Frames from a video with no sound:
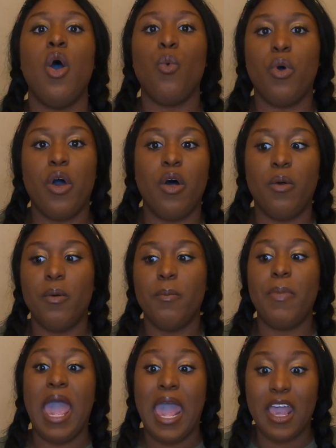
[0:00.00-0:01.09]
will
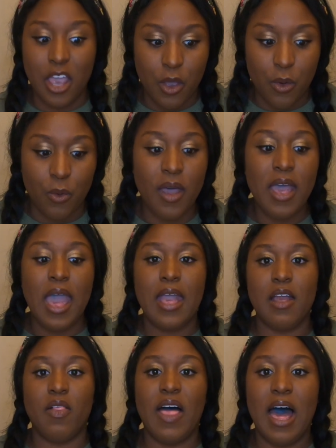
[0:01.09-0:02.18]
pay you
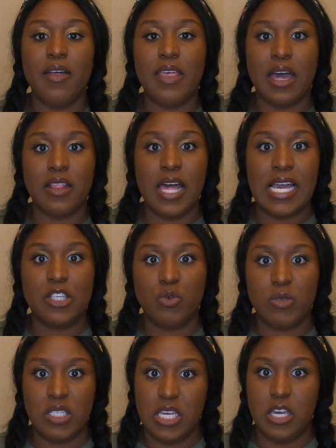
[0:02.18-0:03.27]
and allow that client to
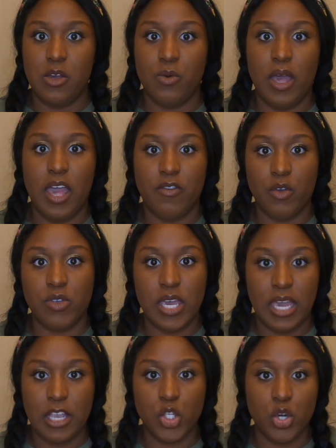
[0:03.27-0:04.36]
see you if you
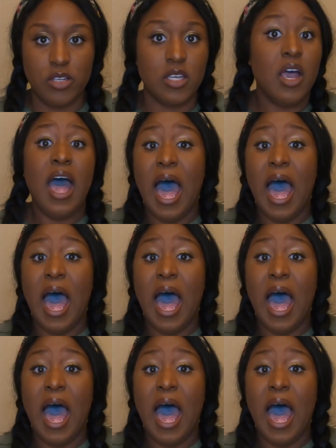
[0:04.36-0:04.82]
take insurance.